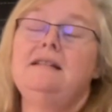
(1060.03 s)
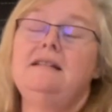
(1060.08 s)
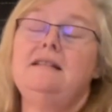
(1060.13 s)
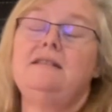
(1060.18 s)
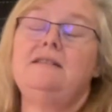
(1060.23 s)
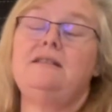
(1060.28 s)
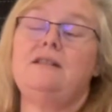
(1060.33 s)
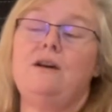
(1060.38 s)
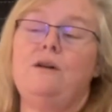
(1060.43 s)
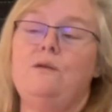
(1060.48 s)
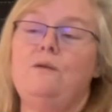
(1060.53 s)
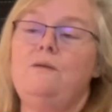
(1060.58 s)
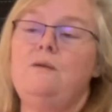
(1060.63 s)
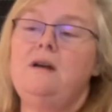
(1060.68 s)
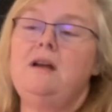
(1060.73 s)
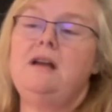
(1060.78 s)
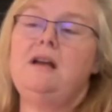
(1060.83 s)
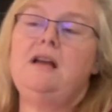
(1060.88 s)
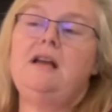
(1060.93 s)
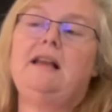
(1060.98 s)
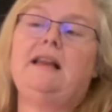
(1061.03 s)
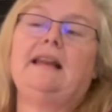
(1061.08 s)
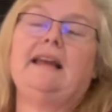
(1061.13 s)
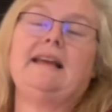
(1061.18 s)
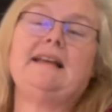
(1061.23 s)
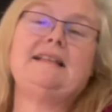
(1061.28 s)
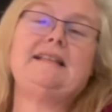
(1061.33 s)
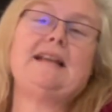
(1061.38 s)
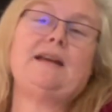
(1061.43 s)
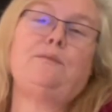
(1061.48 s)
So, like
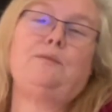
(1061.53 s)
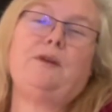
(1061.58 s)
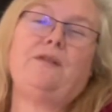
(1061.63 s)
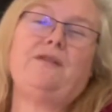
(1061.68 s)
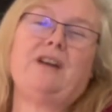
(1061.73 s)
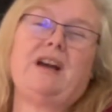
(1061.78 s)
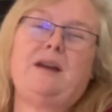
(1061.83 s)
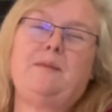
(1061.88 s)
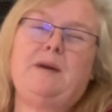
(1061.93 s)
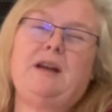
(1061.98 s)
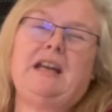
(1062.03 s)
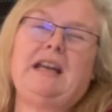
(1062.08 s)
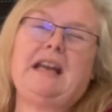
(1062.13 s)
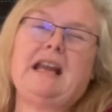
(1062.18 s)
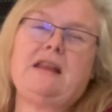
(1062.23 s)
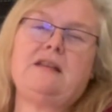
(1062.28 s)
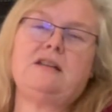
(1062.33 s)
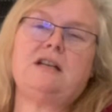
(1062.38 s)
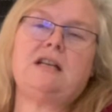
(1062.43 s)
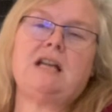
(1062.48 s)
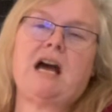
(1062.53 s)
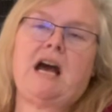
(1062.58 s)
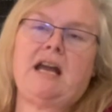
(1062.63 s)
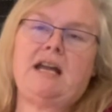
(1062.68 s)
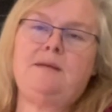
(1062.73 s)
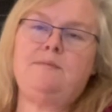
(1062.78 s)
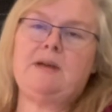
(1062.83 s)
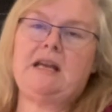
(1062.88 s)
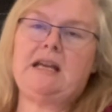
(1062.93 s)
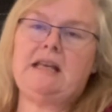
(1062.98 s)
I said, we've got about another
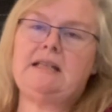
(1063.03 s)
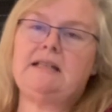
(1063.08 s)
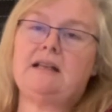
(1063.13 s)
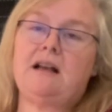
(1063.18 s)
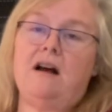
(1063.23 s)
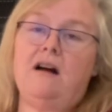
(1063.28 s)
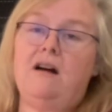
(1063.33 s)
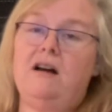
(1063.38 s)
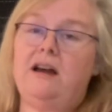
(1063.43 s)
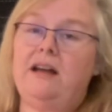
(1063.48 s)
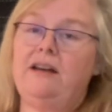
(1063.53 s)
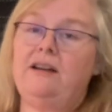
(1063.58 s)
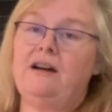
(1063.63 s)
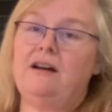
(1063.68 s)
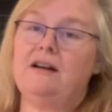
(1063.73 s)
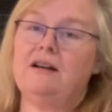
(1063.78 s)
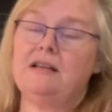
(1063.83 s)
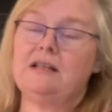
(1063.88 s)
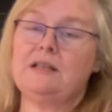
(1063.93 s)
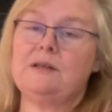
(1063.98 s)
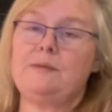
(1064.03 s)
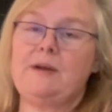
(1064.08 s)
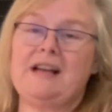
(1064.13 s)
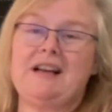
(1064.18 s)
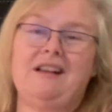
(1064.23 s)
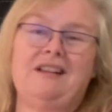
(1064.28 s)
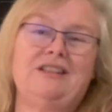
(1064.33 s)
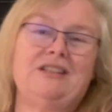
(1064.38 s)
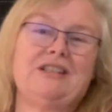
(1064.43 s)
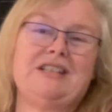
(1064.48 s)
9 minutes on our sweet
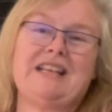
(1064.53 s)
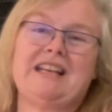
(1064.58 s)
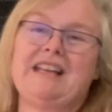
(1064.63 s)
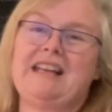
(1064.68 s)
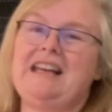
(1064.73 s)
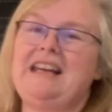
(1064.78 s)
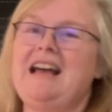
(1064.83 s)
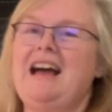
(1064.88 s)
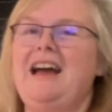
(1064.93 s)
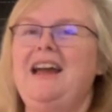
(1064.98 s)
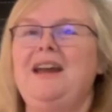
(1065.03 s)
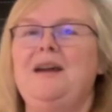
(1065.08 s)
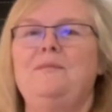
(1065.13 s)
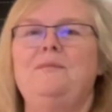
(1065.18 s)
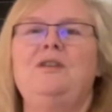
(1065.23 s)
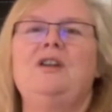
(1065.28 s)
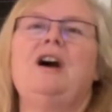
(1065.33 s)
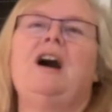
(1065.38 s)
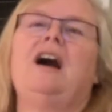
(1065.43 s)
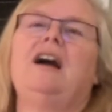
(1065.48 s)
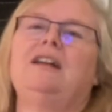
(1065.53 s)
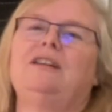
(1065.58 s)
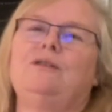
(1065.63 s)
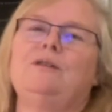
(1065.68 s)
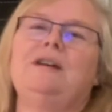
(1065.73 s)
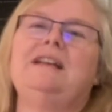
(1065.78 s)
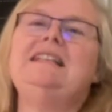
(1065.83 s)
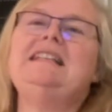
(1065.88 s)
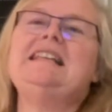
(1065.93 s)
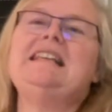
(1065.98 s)
garlic chicken. I am not
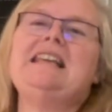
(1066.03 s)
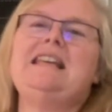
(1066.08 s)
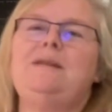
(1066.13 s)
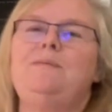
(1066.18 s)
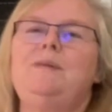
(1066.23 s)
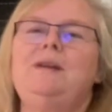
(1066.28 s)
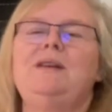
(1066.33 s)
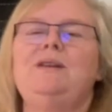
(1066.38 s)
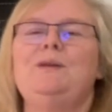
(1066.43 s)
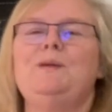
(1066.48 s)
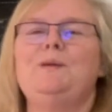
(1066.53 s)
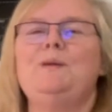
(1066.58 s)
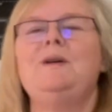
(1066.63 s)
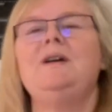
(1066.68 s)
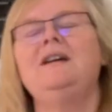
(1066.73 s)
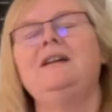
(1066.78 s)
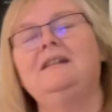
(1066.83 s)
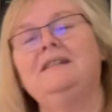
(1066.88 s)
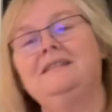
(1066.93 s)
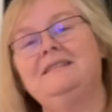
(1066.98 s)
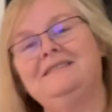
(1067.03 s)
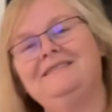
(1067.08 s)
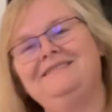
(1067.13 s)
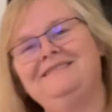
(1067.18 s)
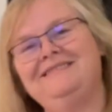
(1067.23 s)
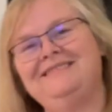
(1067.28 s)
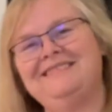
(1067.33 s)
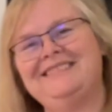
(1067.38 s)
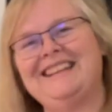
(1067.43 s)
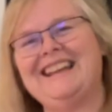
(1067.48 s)
going to keep you
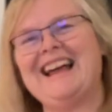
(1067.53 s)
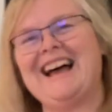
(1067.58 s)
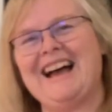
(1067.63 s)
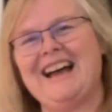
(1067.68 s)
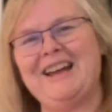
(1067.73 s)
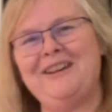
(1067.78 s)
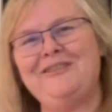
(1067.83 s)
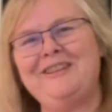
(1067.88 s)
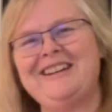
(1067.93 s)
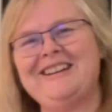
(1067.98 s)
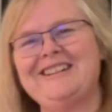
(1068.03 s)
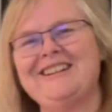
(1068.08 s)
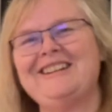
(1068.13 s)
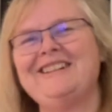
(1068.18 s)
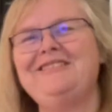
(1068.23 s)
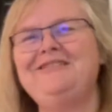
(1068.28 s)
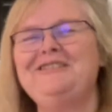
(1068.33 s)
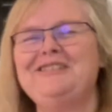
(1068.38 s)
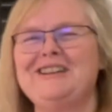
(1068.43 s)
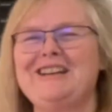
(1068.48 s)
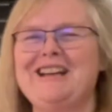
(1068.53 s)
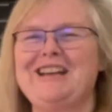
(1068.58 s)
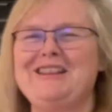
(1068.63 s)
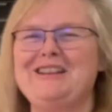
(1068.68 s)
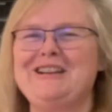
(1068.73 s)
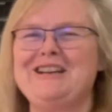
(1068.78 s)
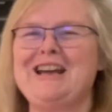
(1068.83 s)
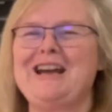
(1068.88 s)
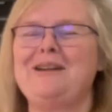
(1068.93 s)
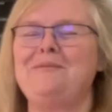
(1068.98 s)
live here for another
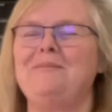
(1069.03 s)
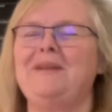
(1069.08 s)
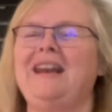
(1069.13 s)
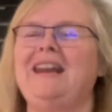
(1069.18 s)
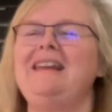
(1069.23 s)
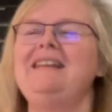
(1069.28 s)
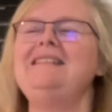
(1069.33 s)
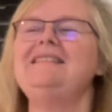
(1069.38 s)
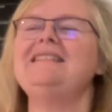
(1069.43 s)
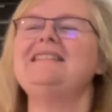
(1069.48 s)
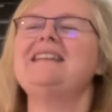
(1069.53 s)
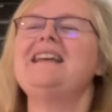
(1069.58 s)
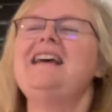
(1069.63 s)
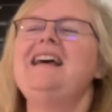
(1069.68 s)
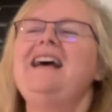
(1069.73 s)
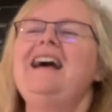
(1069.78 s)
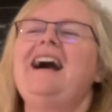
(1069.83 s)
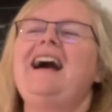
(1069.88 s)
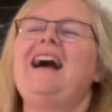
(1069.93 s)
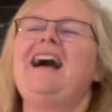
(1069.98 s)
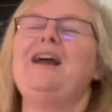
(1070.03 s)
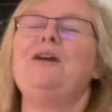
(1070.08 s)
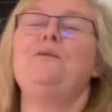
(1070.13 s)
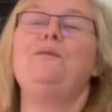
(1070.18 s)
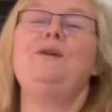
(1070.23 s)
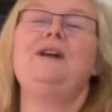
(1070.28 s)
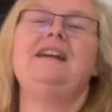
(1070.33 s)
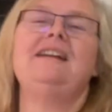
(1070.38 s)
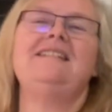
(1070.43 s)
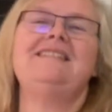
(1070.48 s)
9 minutes. I
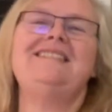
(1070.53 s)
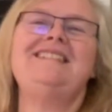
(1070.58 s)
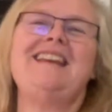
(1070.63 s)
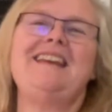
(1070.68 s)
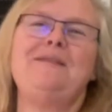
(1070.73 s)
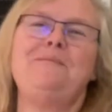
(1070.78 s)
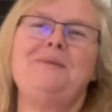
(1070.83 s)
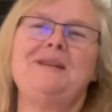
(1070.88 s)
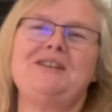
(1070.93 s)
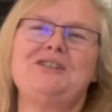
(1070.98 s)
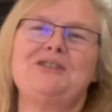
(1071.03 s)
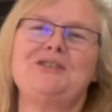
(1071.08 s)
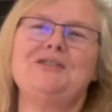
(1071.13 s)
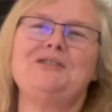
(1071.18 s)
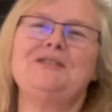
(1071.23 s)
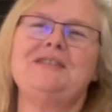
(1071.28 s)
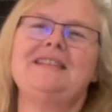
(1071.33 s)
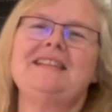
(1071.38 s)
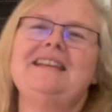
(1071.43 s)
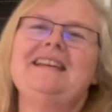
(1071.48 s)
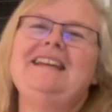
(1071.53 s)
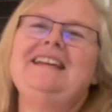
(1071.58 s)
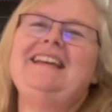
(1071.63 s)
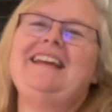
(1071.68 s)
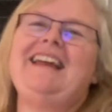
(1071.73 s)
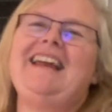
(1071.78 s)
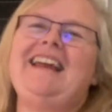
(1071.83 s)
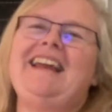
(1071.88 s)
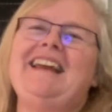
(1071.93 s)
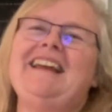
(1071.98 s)
will take pictures
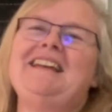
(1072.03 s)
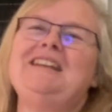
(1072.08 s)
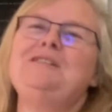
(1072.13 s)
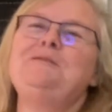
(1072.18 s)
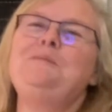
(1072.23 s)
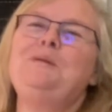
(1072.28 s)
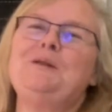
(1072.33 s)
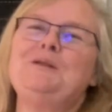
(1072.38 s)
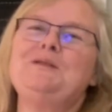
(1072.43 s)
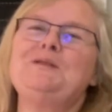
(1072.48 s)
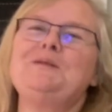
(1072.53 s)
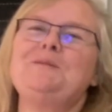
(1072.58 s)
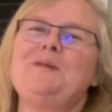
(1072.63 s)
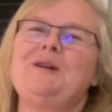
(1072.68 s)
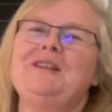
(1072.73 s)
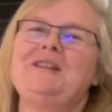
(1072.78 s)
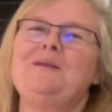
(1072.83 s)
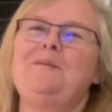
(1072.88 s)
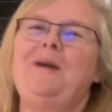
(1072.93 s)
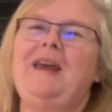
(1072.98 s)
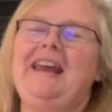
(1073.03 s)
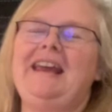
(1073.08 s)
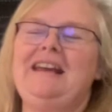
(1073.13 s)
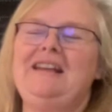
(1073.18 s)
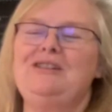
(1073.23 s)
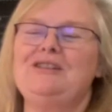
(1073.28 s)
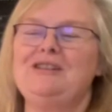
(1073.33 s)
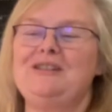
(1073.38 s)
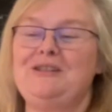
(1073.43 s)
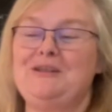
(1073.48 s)
and post them on the
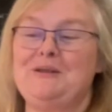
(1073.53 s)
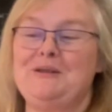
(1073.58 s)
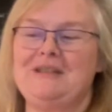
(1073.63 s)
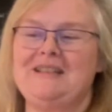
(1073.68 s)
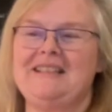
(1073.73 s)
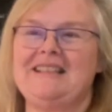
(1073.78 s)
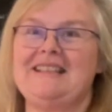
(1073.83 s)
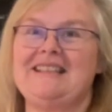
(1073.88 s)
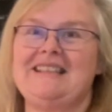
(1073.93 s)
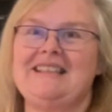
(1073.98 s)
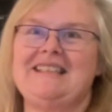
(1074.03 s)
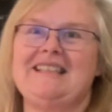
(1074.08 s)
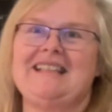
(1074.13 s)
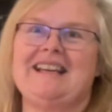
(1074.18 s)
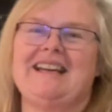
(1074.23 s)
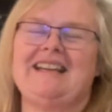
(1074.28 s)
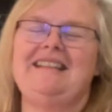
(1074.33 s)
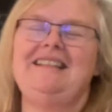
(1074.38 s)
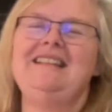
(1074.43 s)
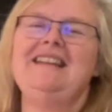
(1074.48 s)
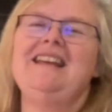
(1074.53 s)
page as soon as this is done.